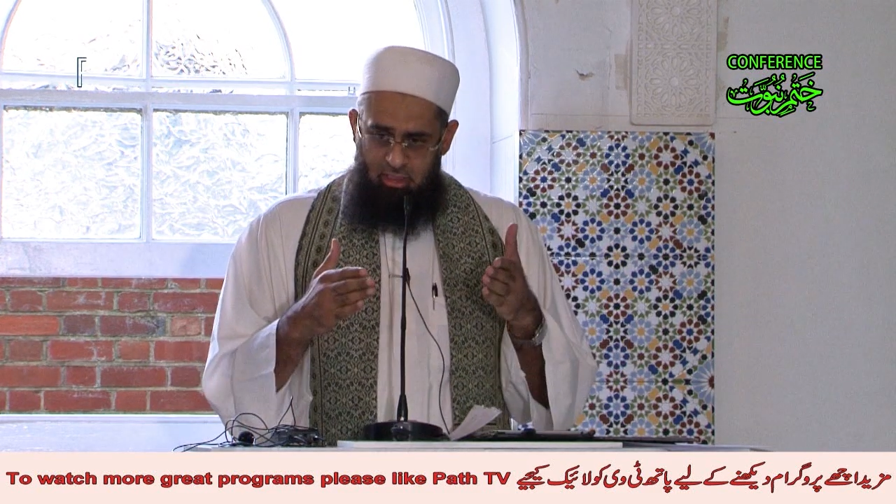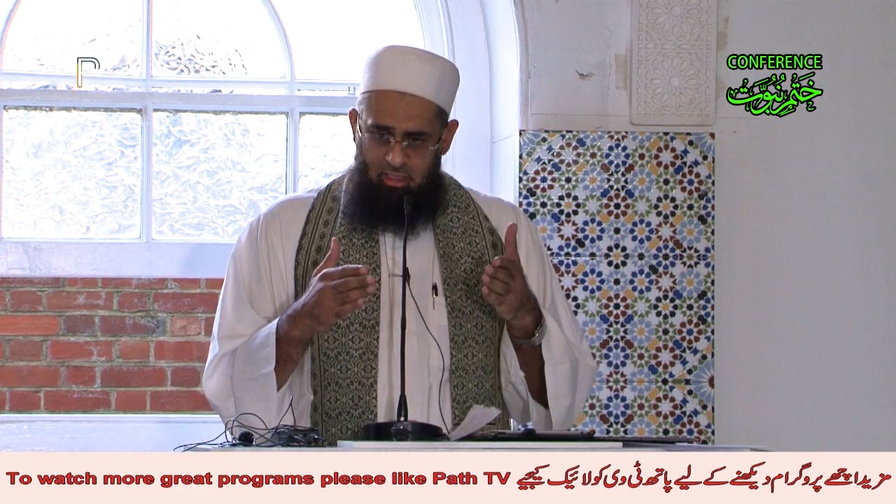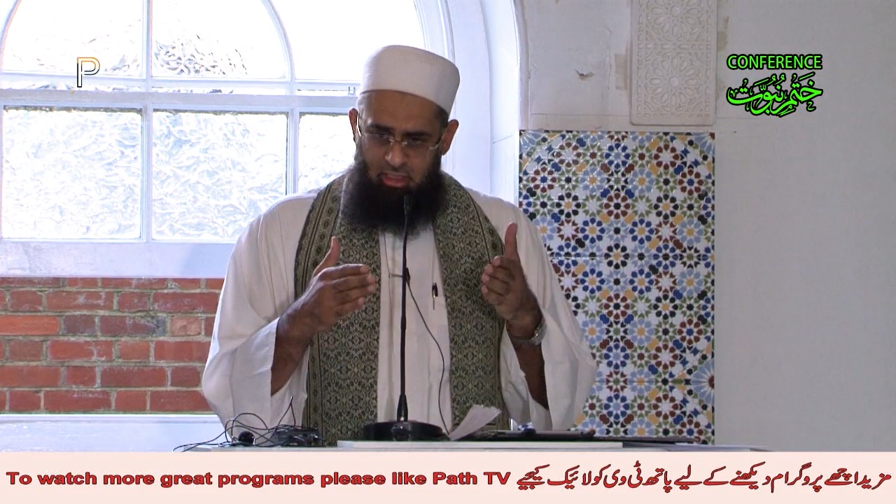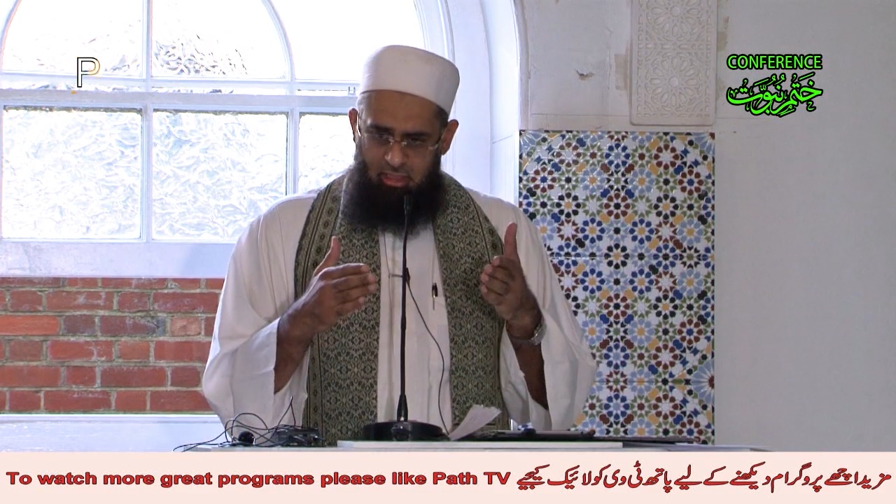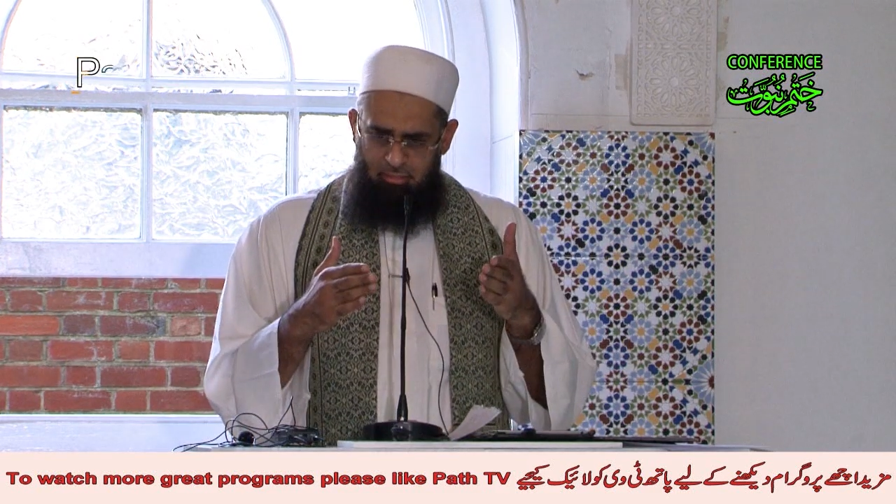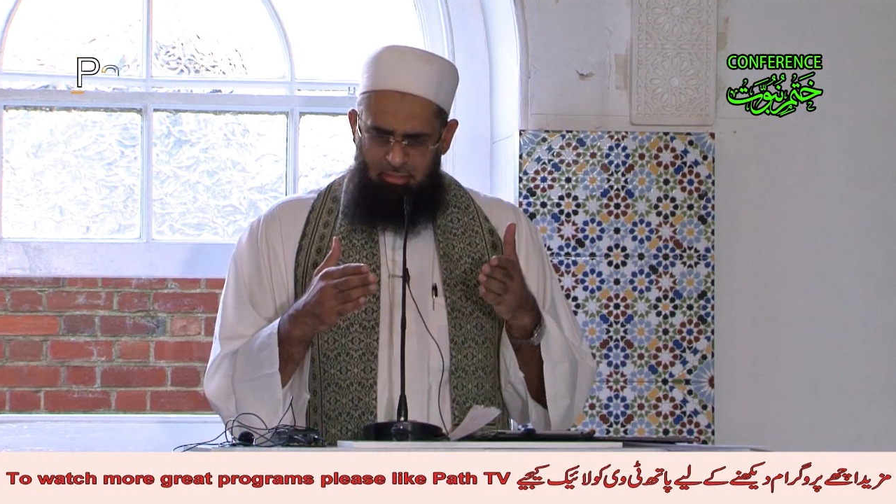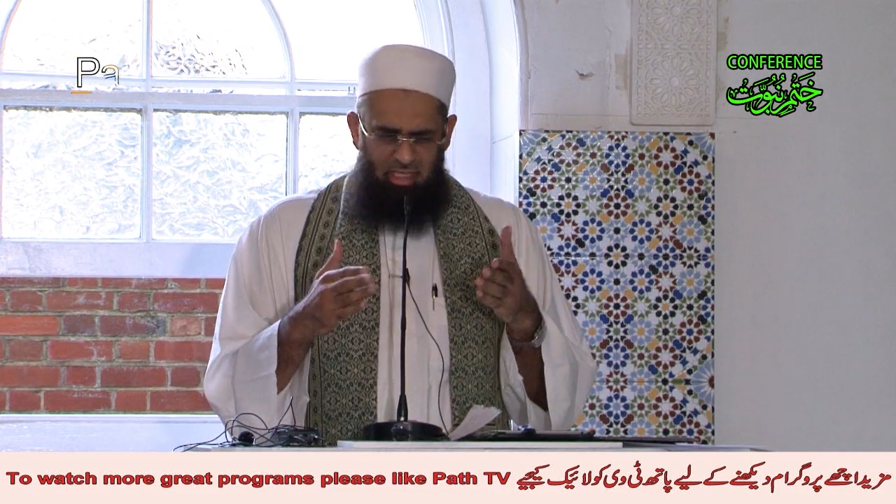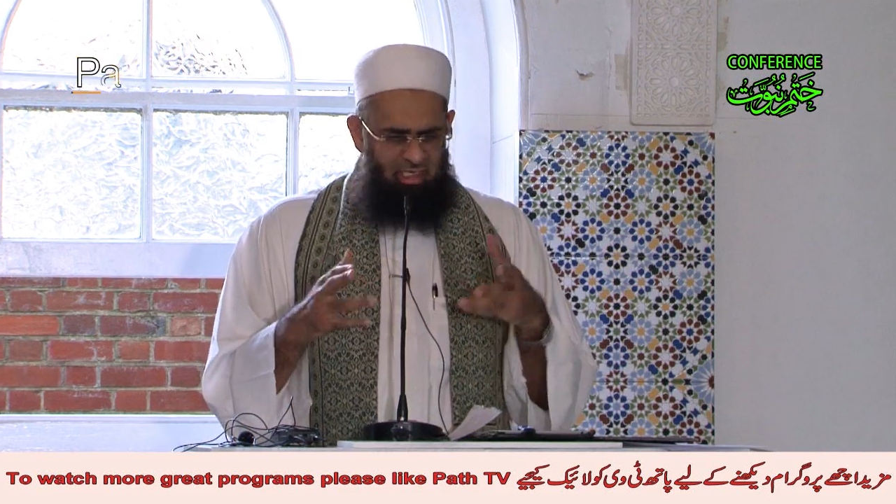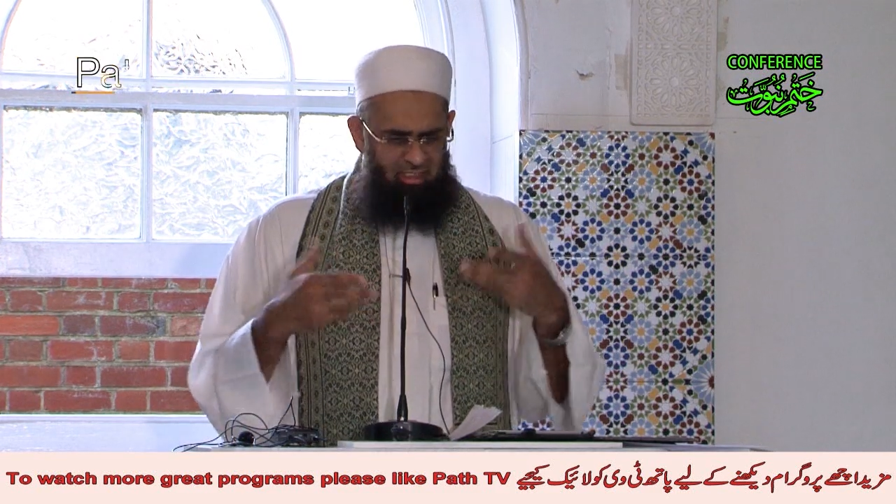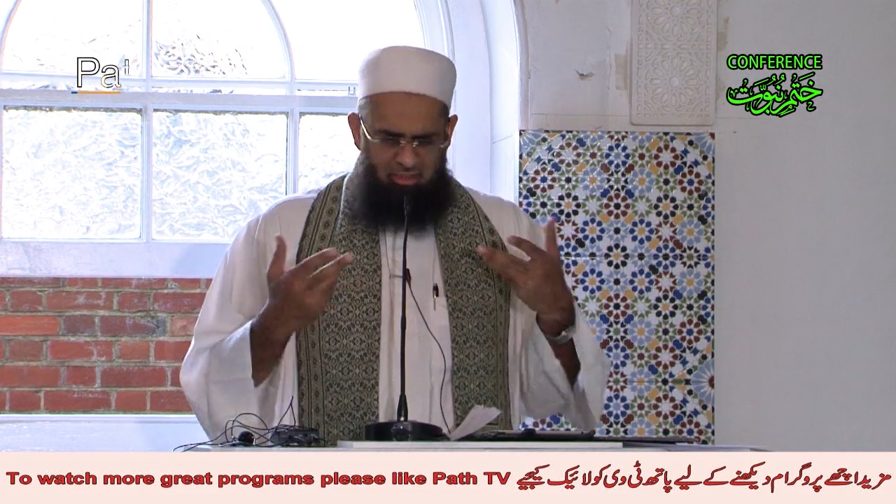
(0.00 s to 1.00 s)

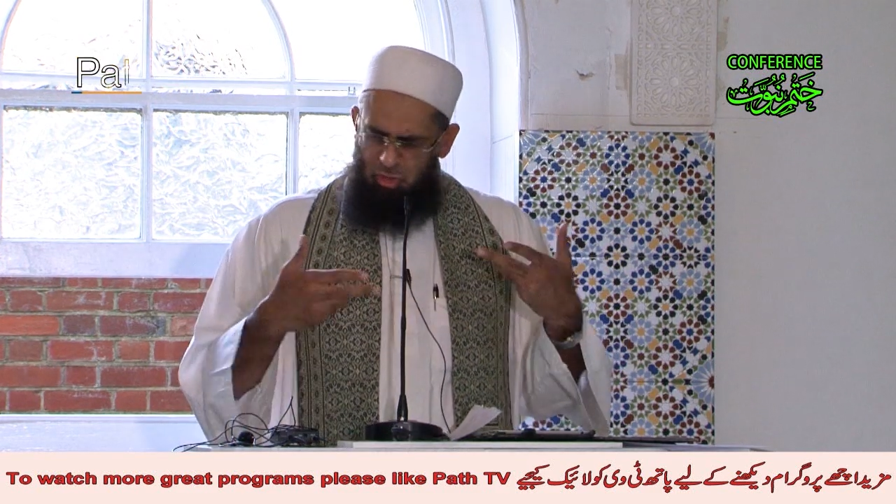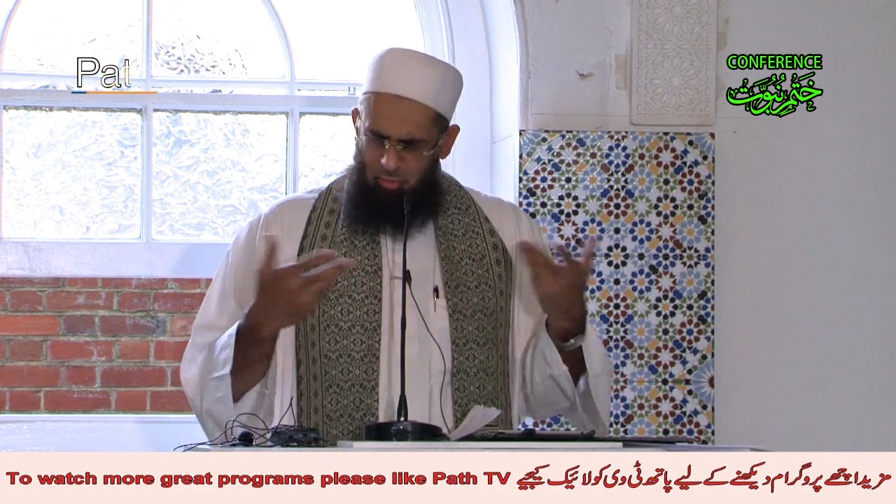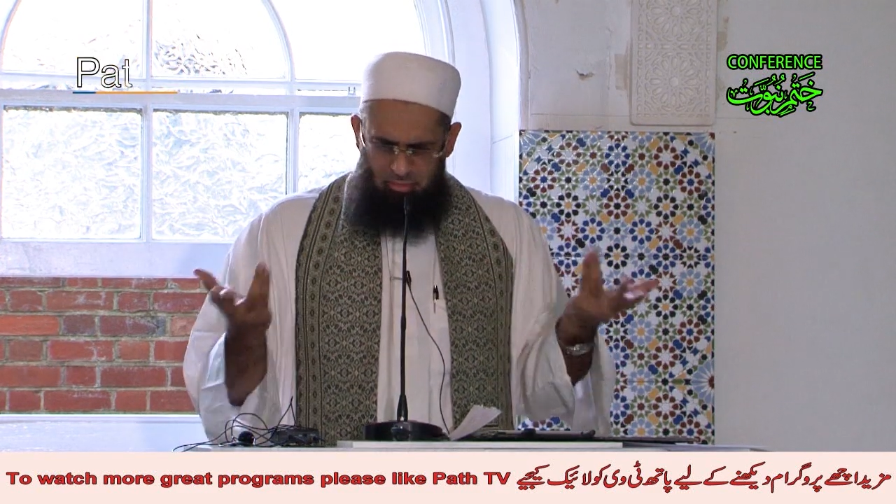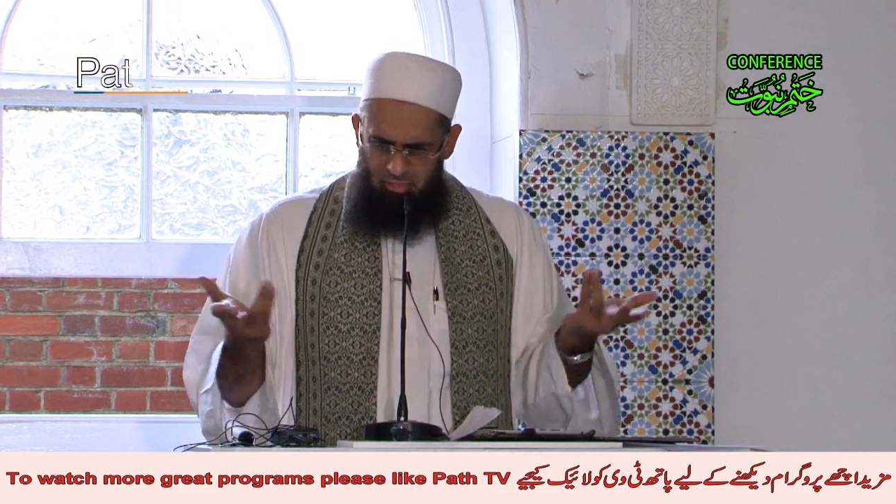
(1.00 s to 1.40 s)
there's no